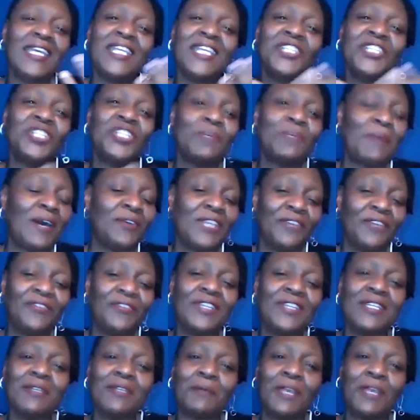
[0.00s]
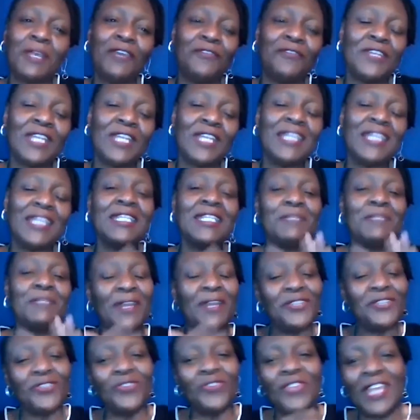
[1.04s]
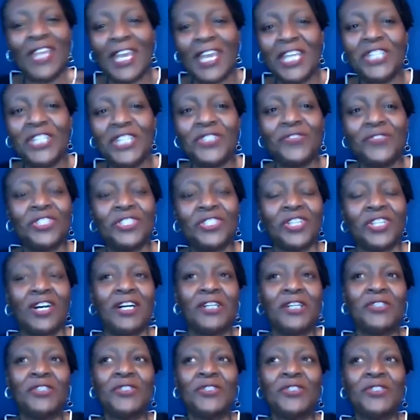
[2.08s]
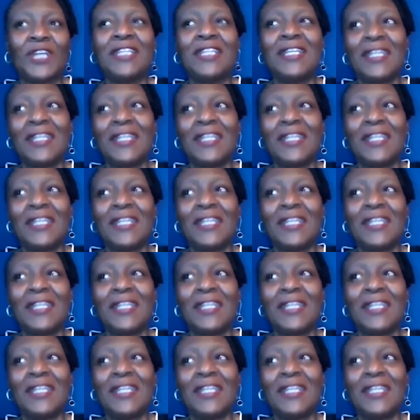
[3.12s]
it is about giving. It depends on the age of the child,